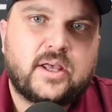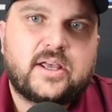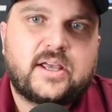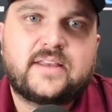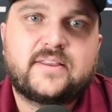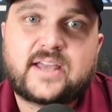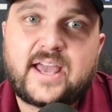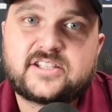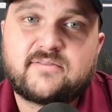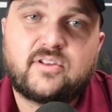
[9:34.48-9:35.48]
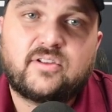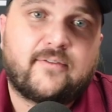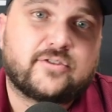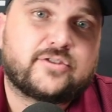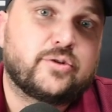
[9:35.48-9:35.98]
In the case of the
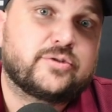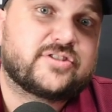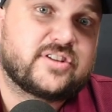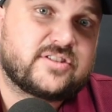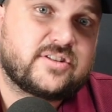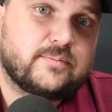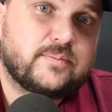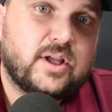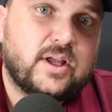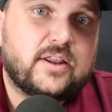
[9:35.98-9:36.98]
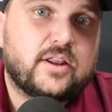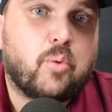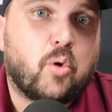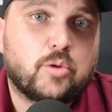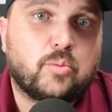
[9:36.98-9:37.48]
level two system, the
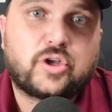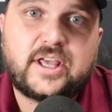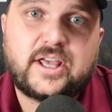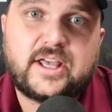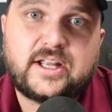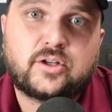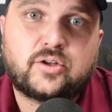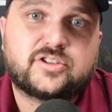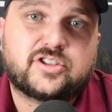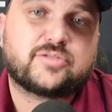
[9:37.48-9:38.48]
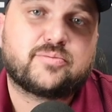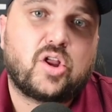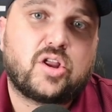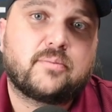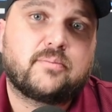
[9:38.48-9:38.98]
portable kit includes a
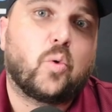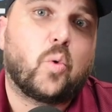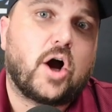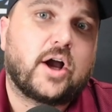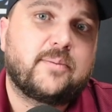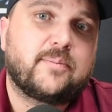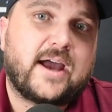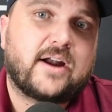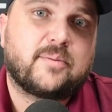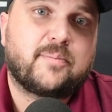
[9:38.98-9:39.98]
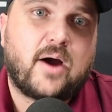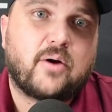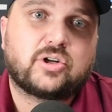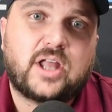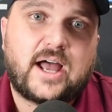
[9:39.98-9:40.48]
smaller Milwaukee
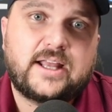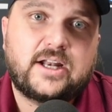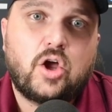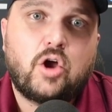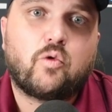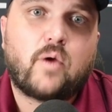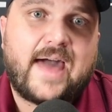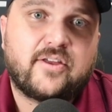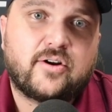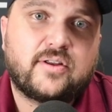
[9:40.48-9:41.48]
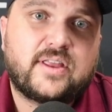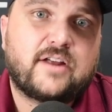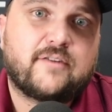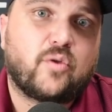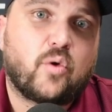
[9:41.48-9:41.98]
battery-powered light rather than a
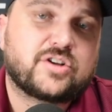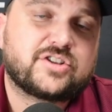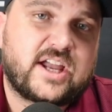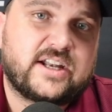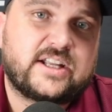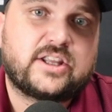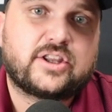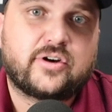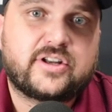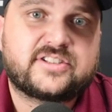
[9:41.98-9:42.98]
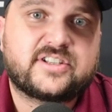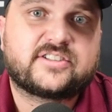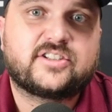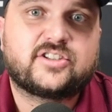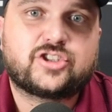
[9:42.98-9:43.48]
floor-standing
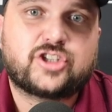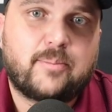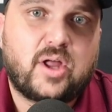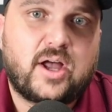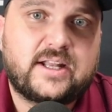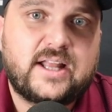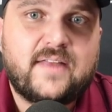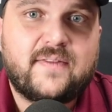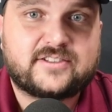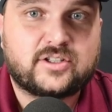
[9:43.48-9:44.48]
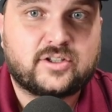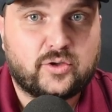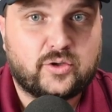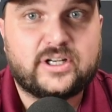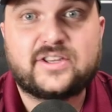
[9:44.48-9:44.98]
36-inch shop light that's
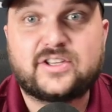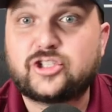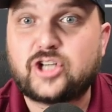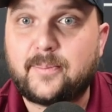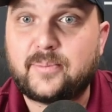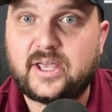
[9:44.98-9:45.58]
included in the shop kit.